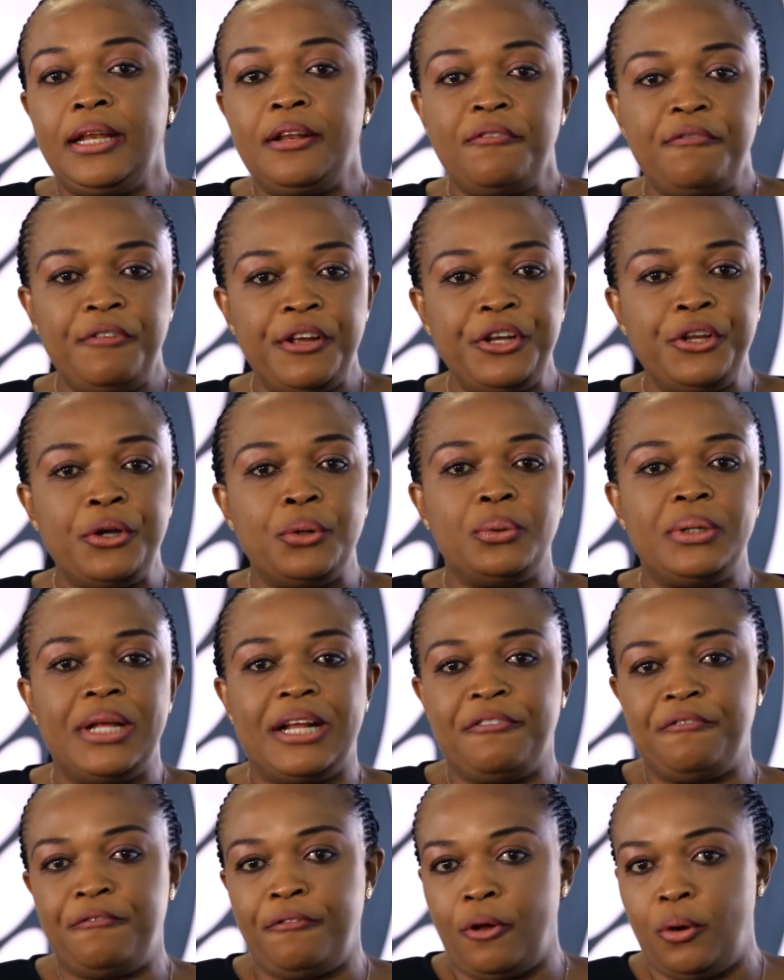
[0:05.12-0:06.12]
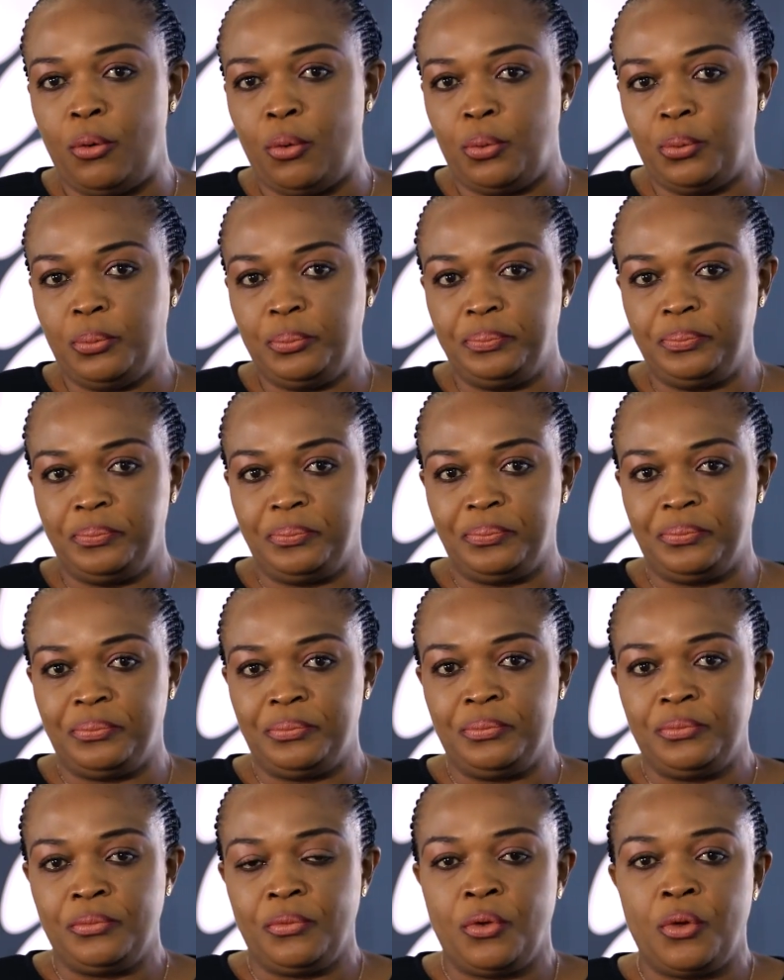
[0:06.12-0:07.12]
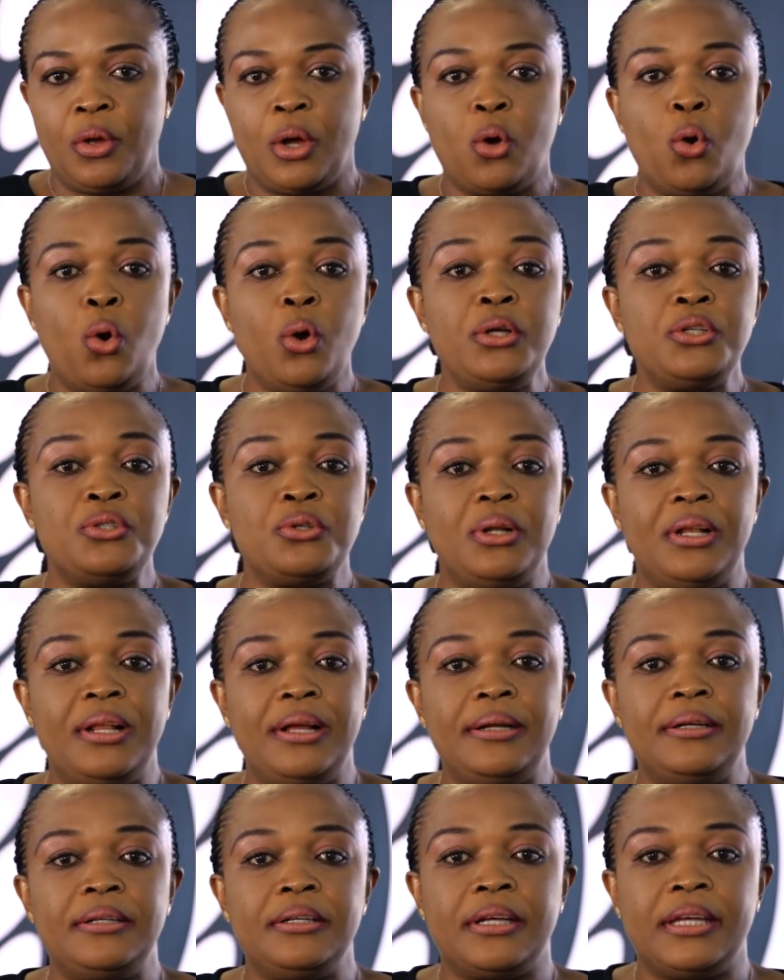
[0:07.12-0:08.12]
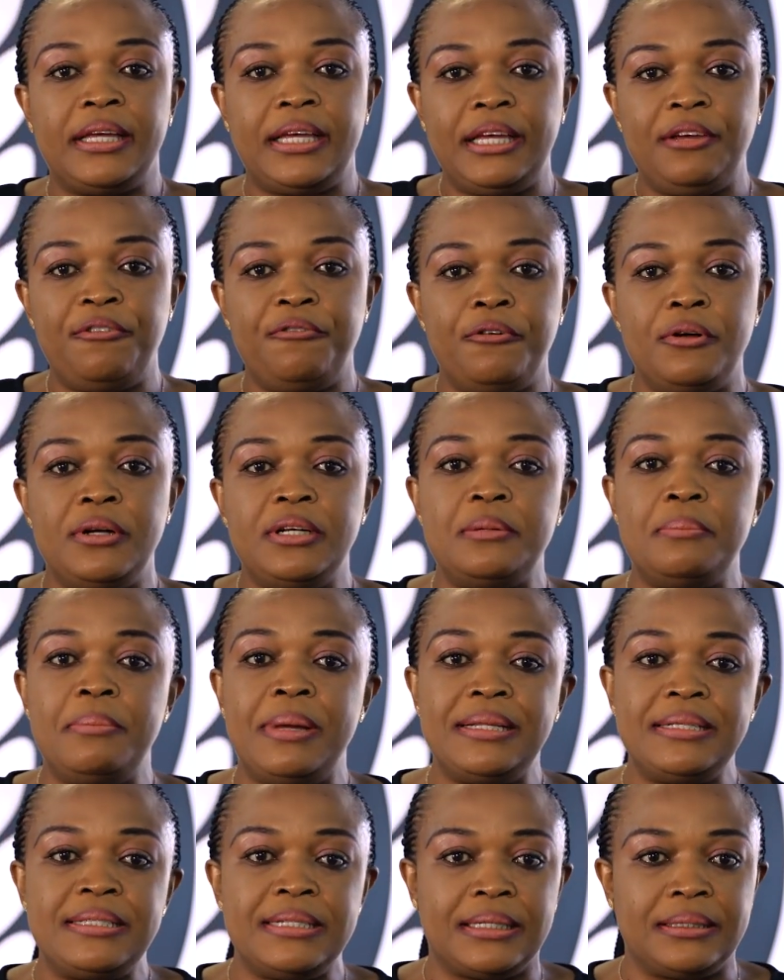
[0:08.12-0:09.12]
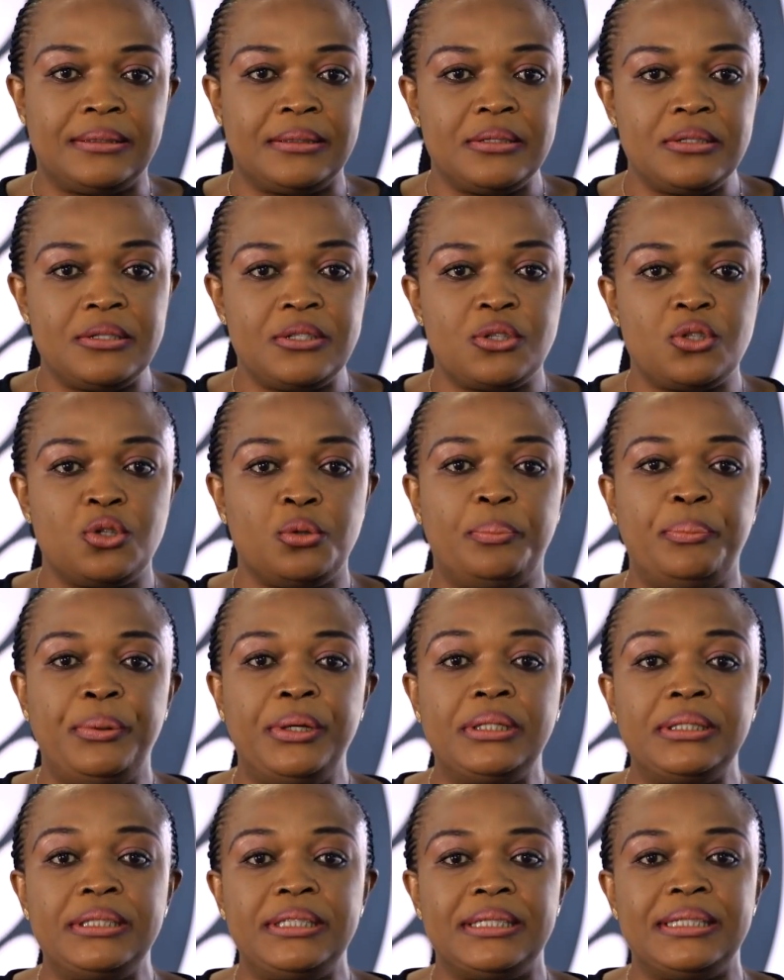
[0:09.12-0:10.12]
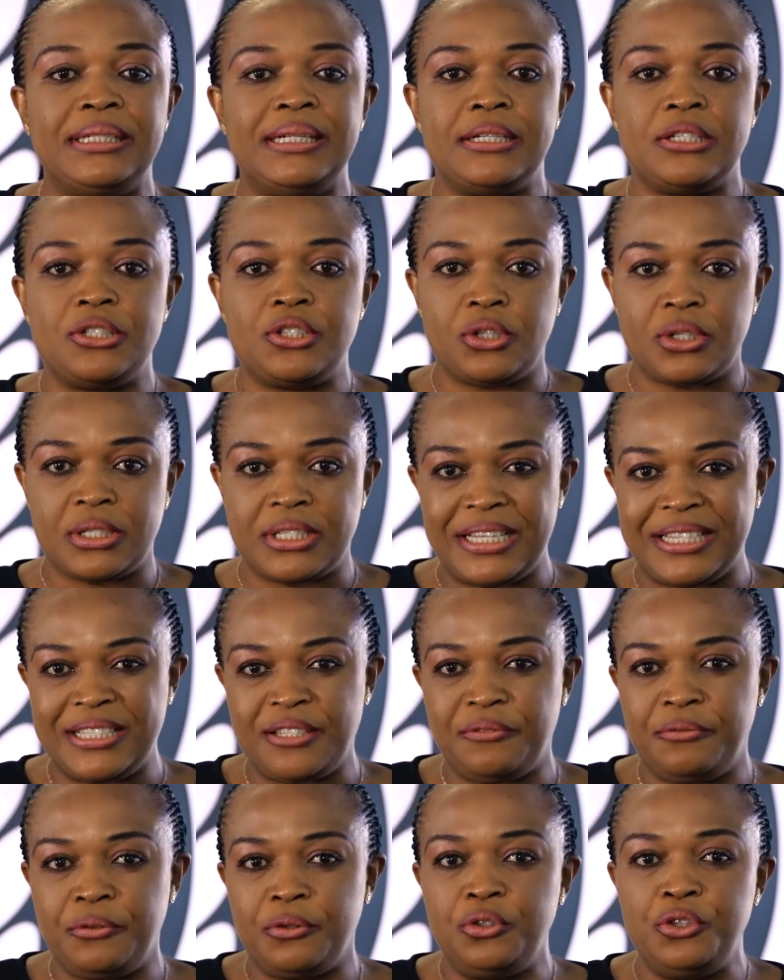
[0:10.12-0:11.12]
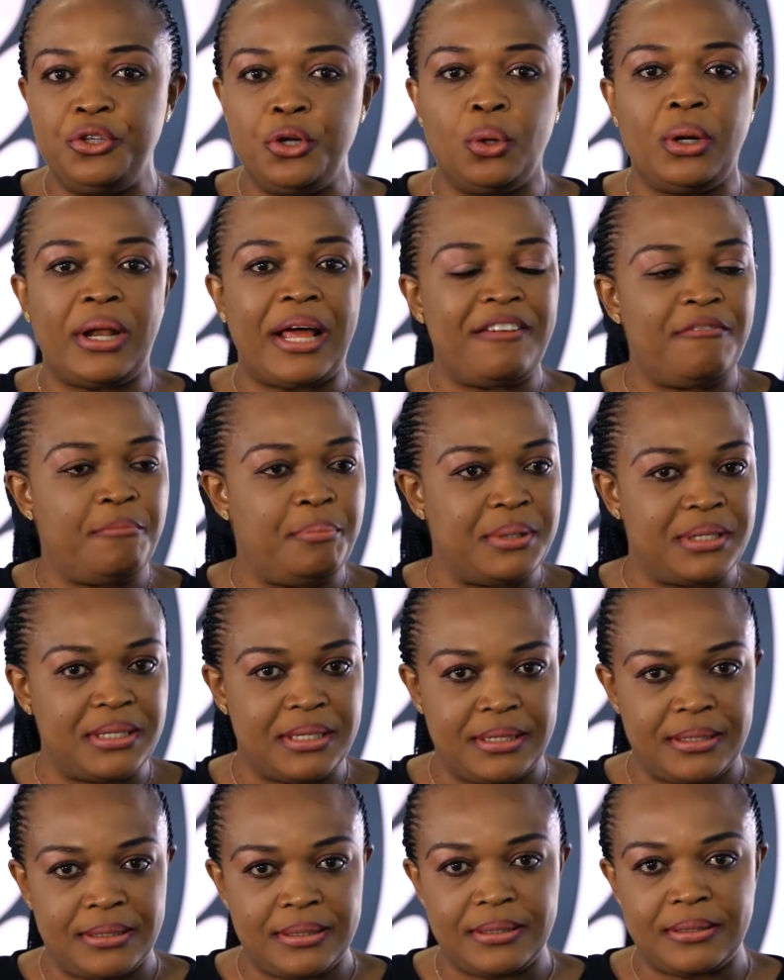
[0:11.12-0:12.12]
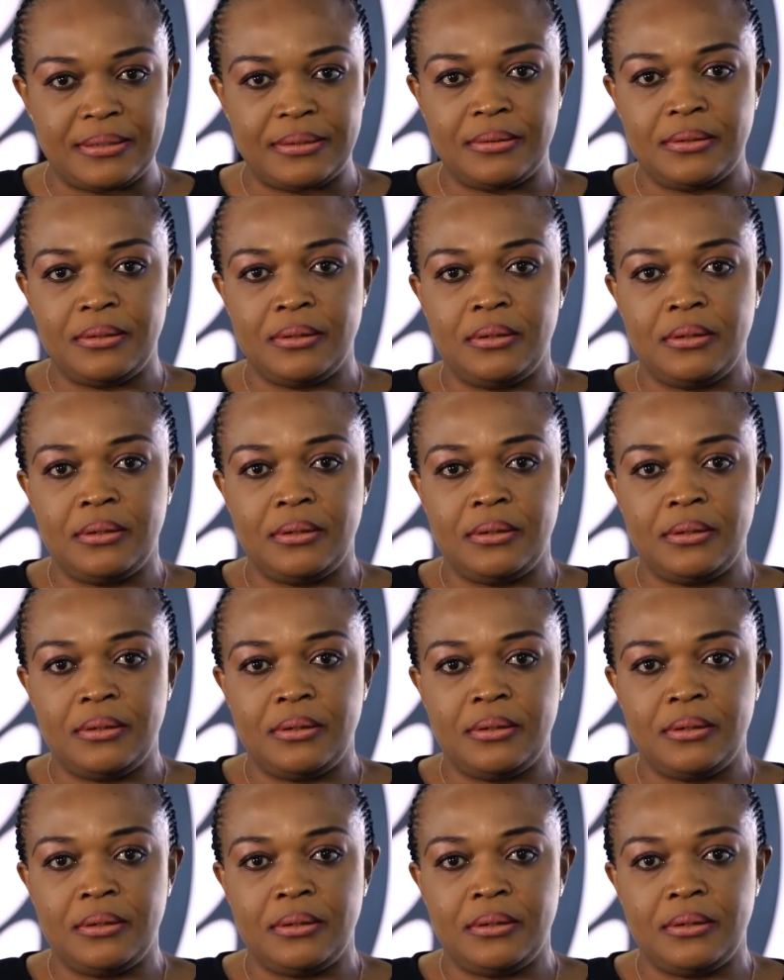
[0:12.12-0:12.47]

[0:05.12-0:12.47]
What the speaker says: the video that follow, you're going to learn the key fundamentals to building a successful Neolife business.